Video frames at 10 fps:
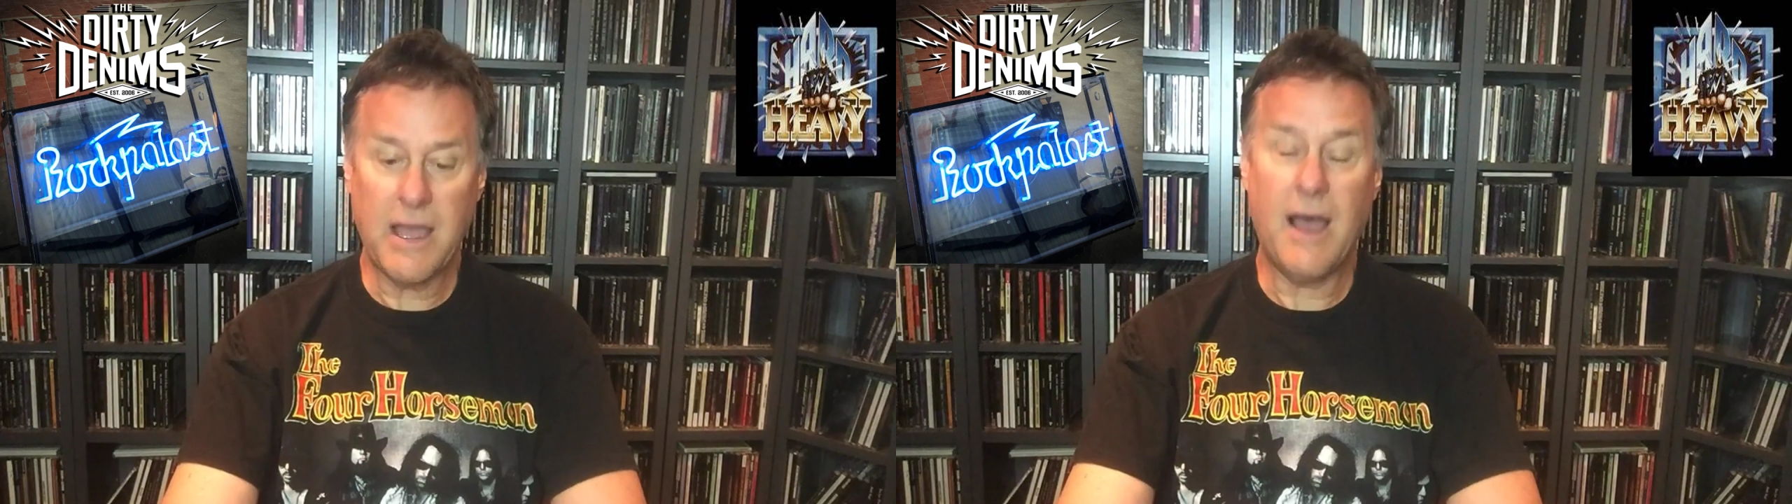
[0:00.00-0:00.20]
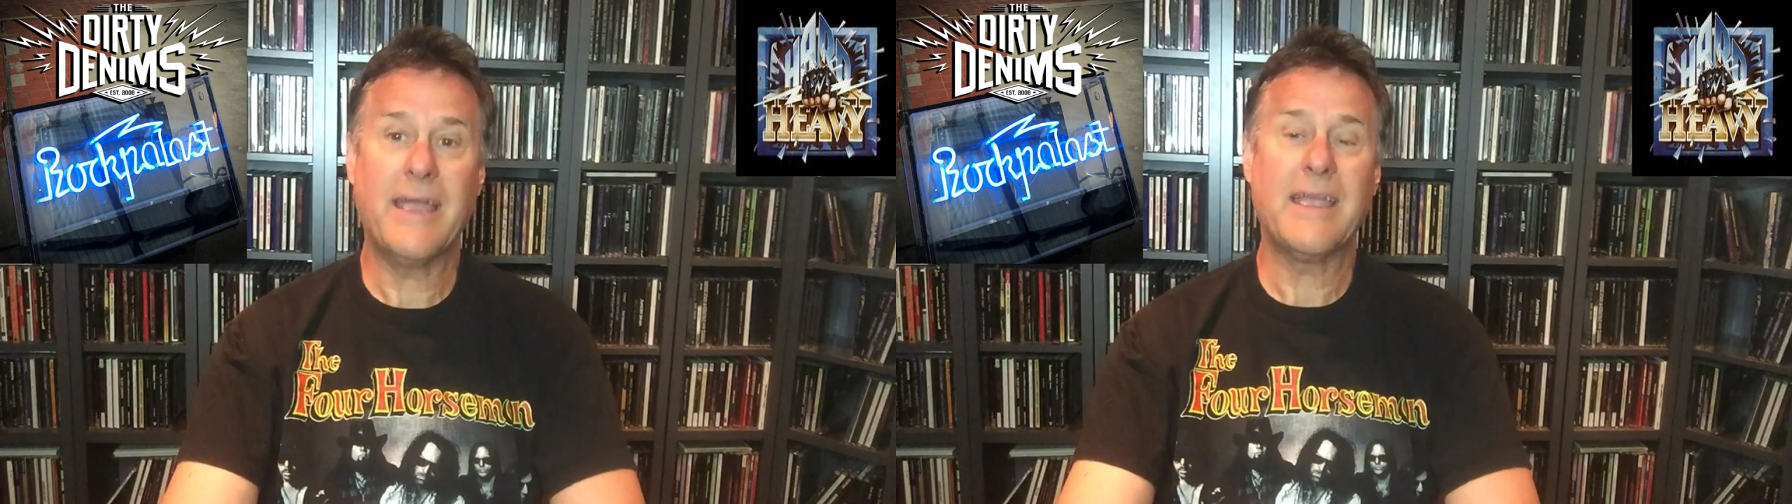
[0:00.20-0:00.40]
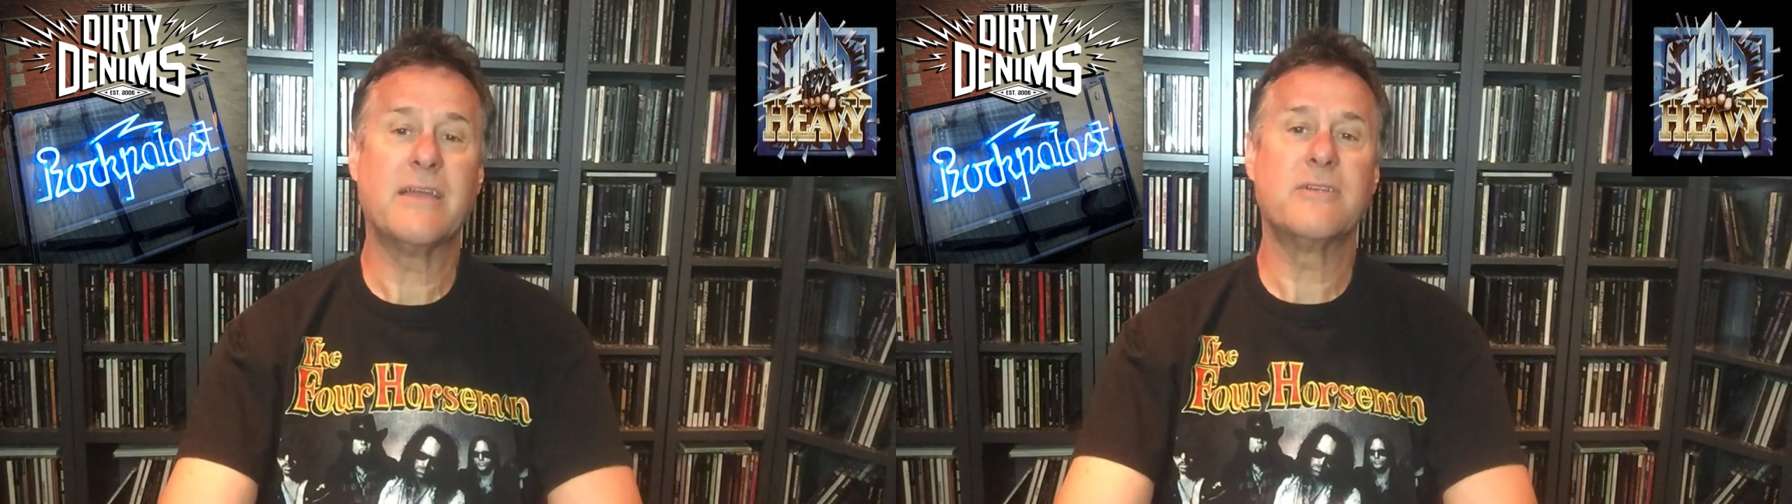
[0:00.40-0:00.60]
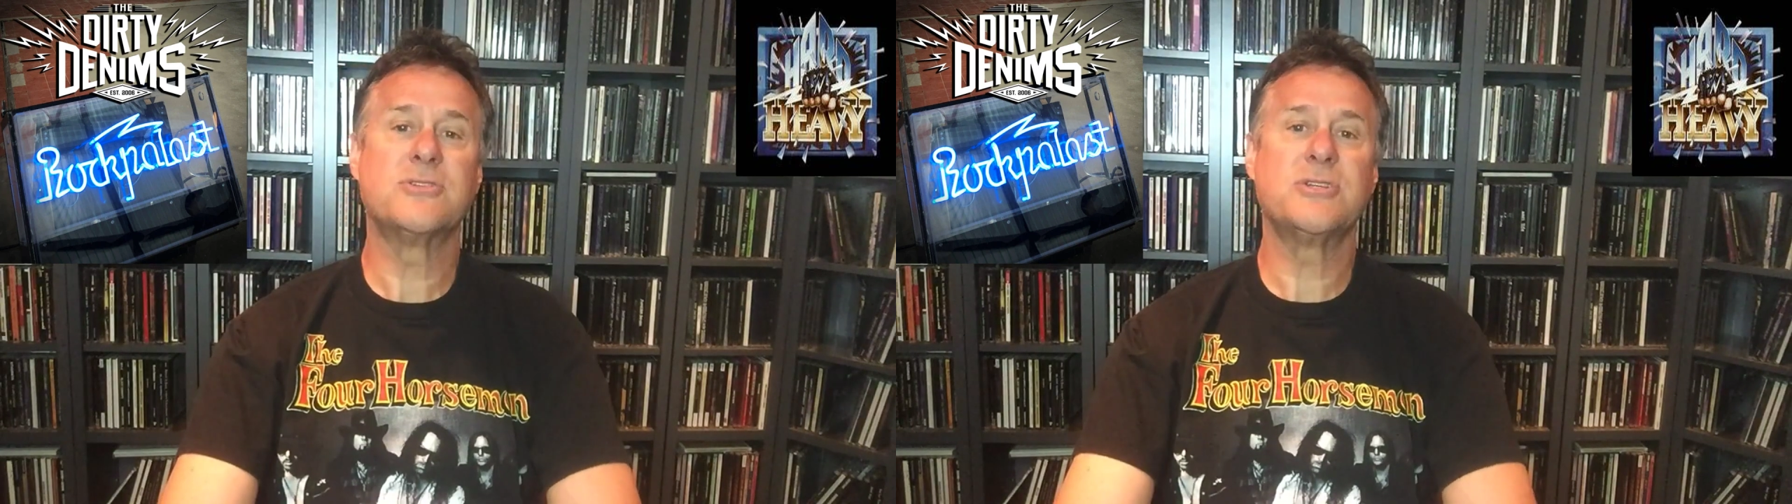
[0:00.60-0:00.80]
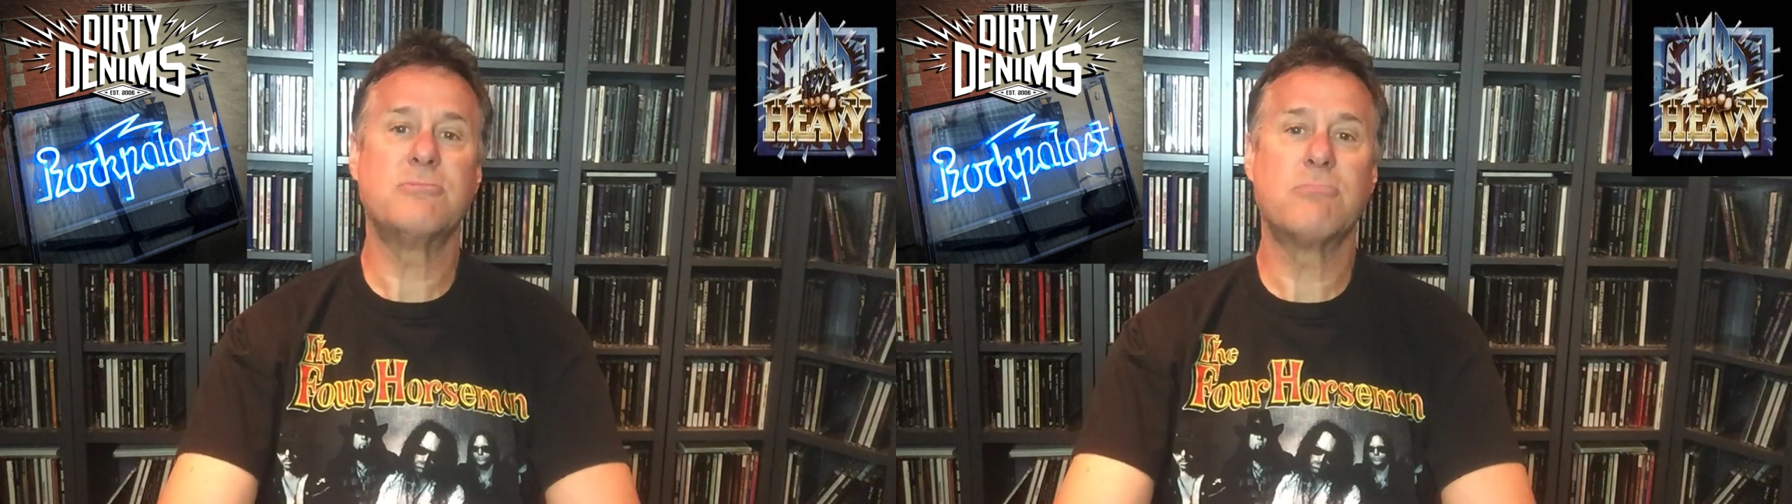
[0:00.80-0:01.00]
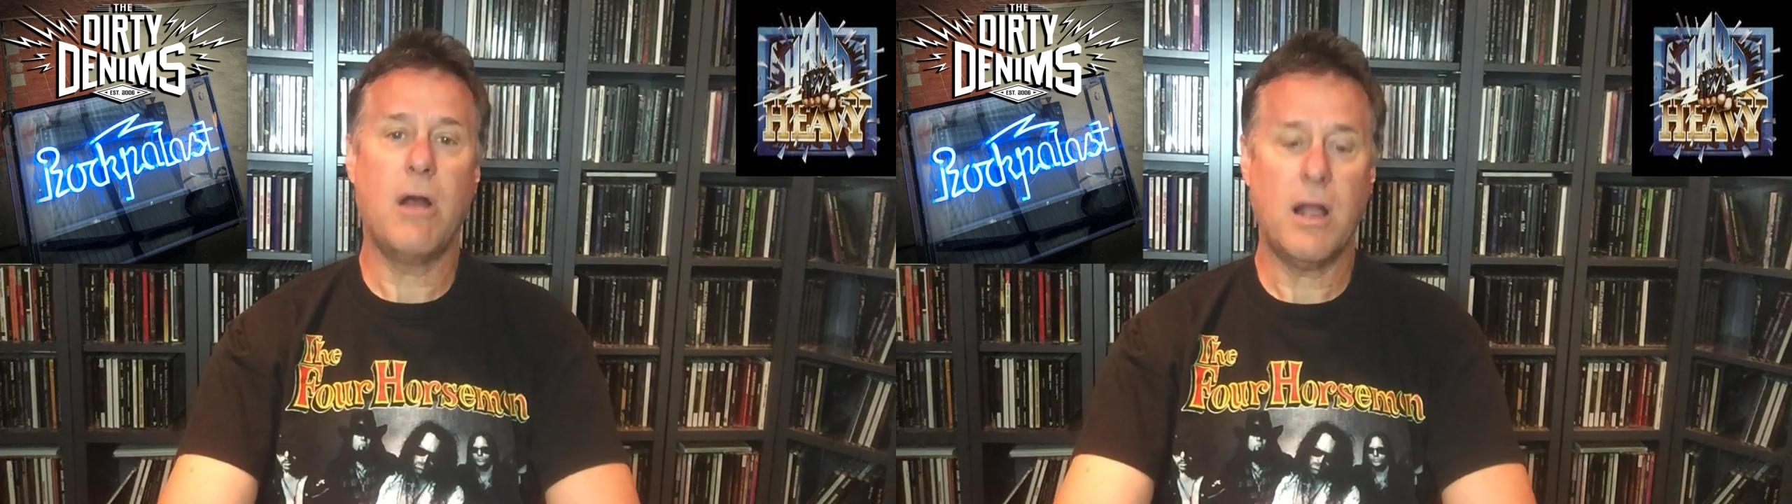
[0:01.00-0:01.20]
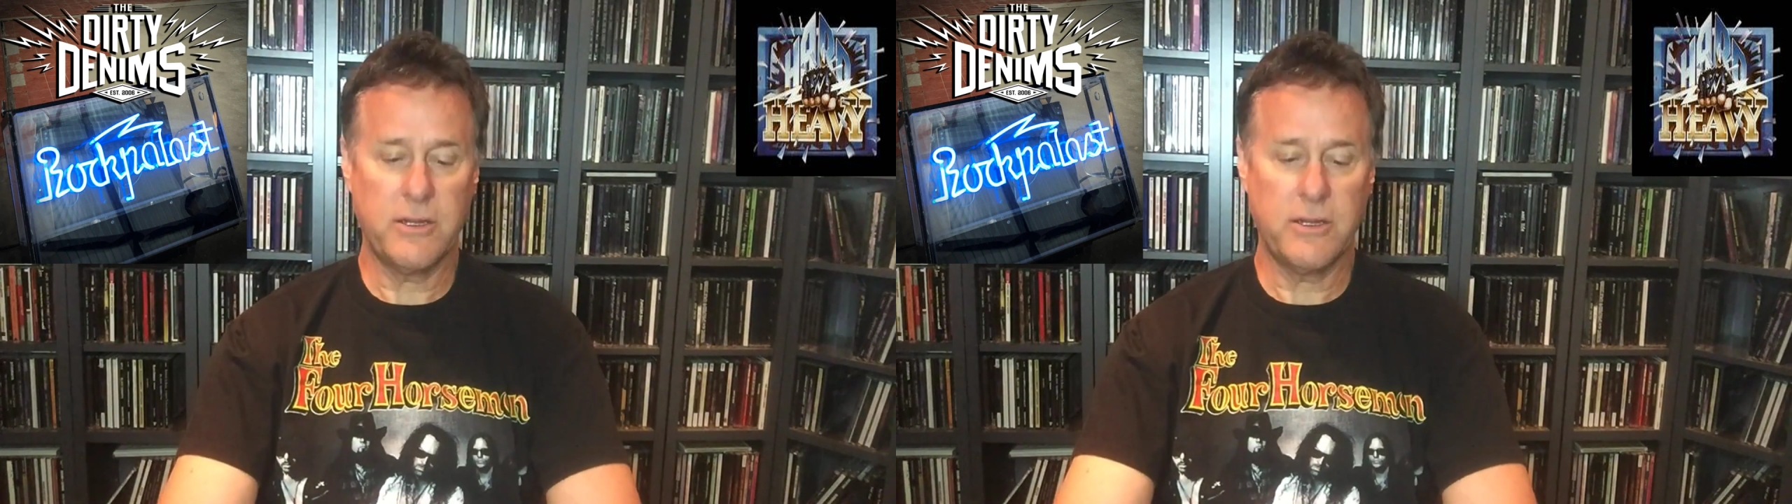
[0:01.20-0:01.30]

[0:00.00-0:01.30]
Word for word: high energy rock